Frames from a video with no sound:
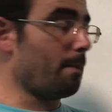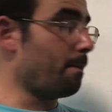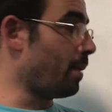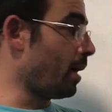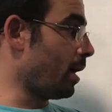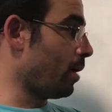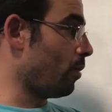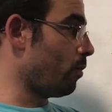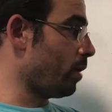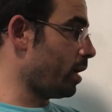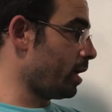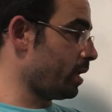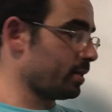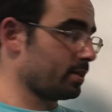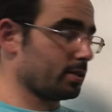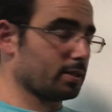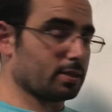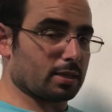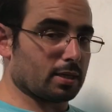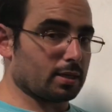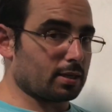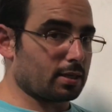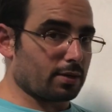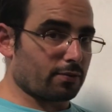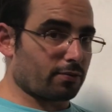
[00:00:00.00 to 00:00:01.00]
by weight,
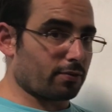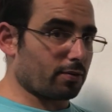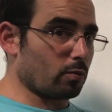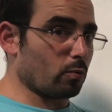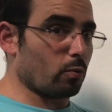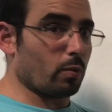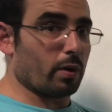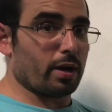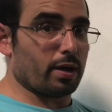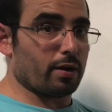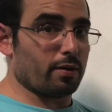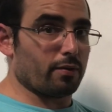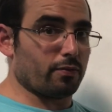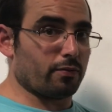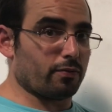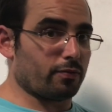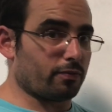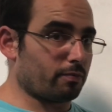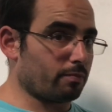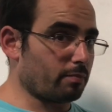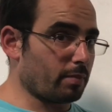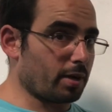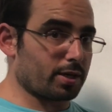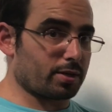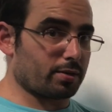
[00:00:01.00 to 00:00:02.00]
just a different way of
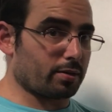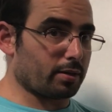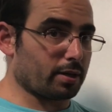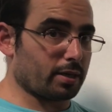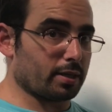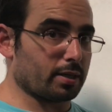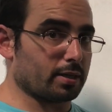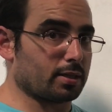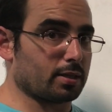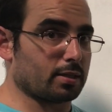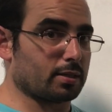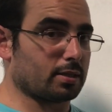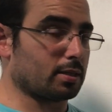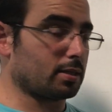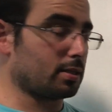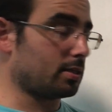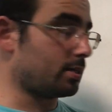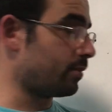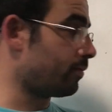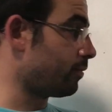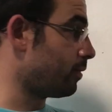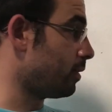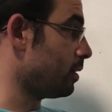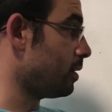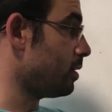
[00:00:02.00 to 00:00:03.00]
measuring it. It's just a
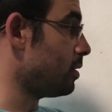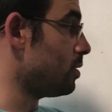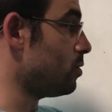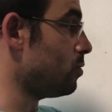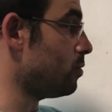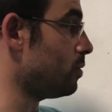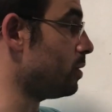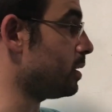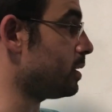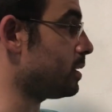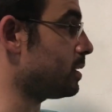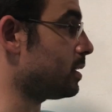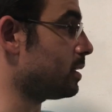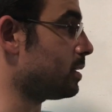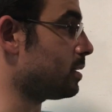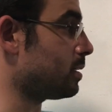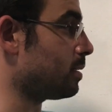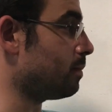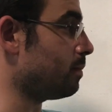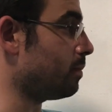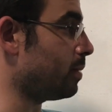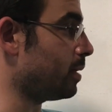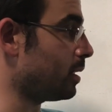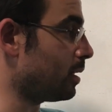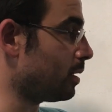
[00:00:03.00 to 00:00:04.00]
different unit
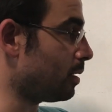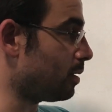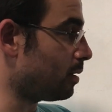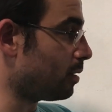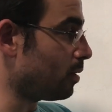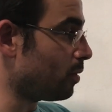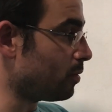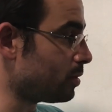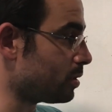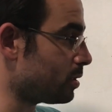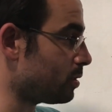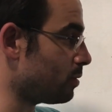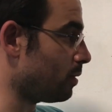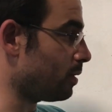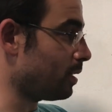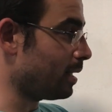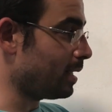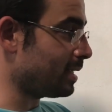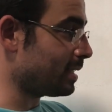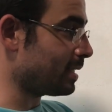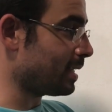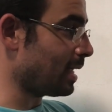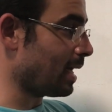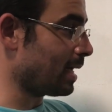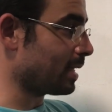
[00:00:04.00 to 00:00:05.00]
system, but those two are
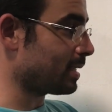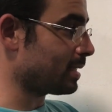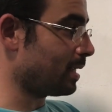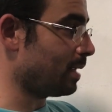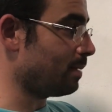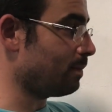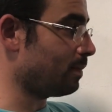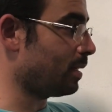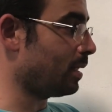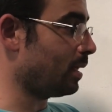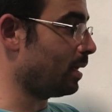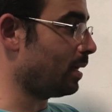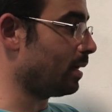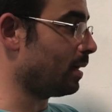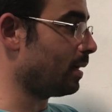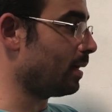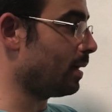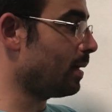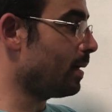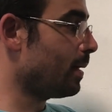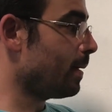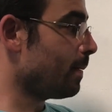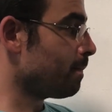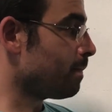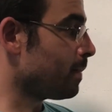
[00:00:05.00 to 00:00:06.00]
the exact same thing.
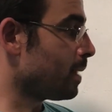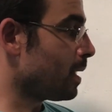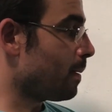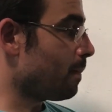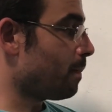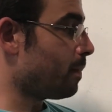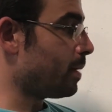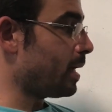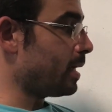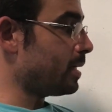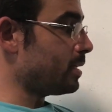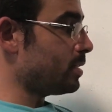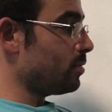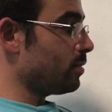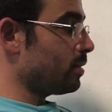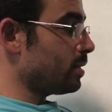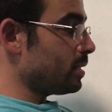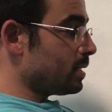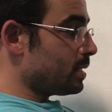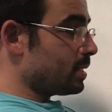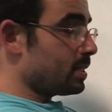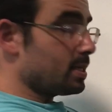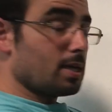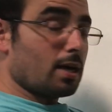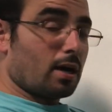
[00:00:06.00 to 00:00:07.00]
But as you
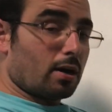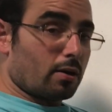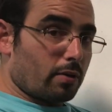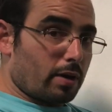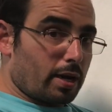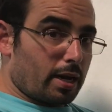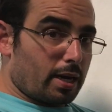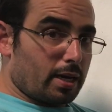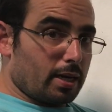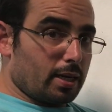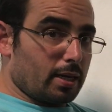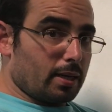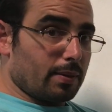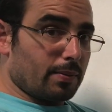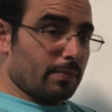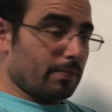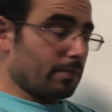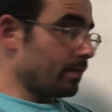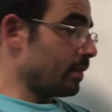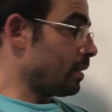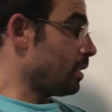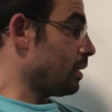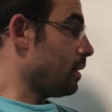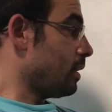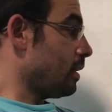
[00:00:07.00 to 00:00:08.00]
can see already,
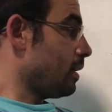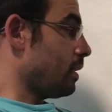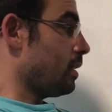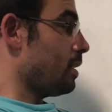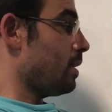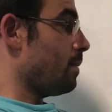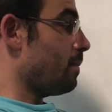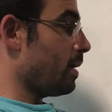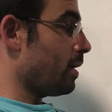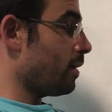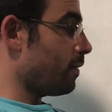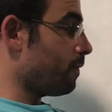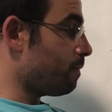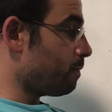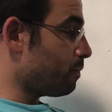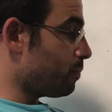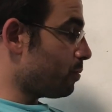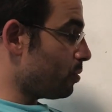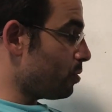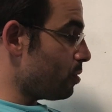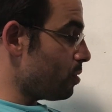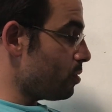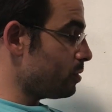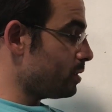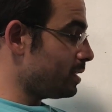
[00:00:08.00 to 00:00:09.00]
the amount of
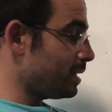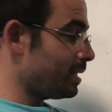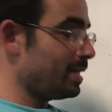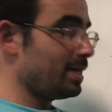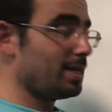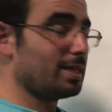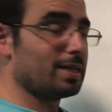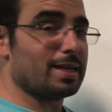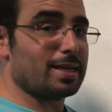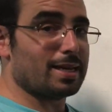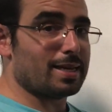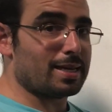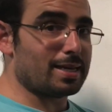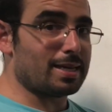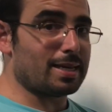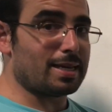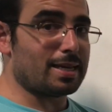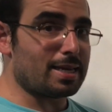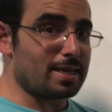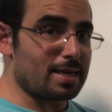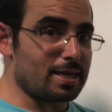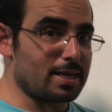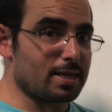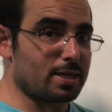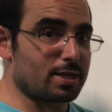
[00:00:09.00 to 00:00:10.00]
protein in
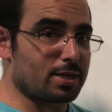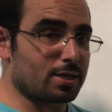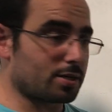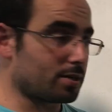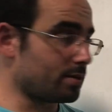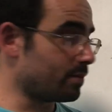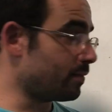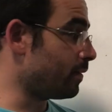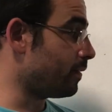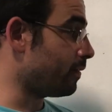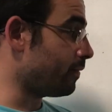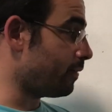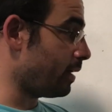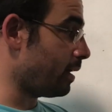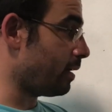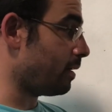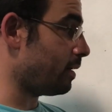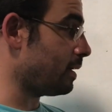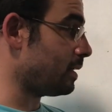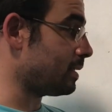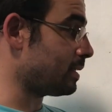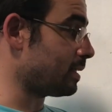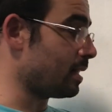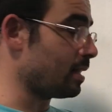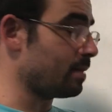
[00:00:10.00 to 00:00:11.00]
each
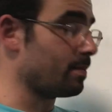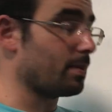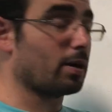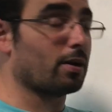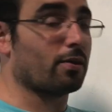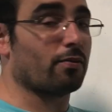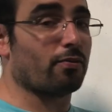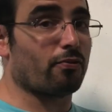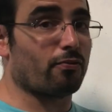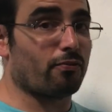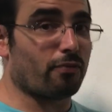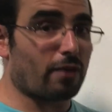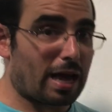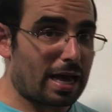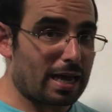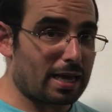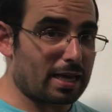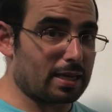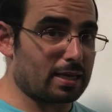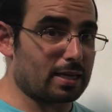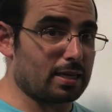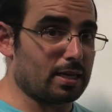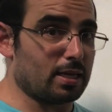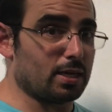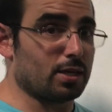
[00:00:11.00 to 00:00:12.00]
varies and the amount of fat
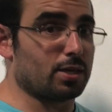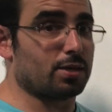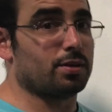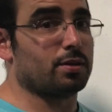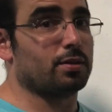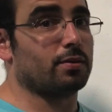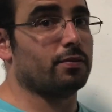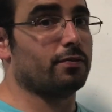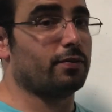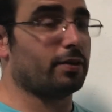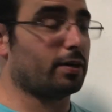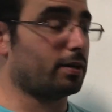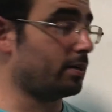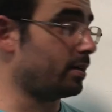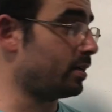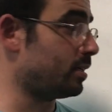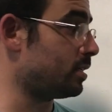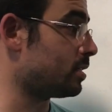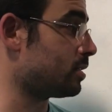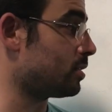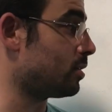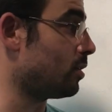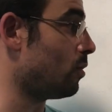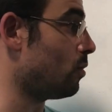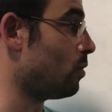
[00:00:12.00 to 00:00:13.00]
in each
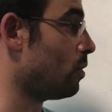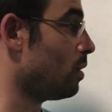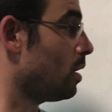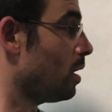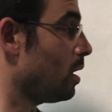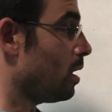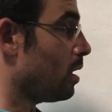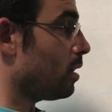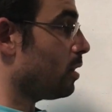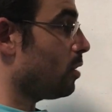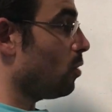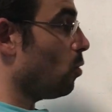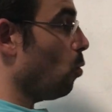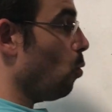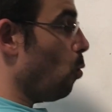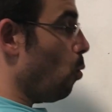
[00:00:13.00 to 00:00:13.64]
varies. So the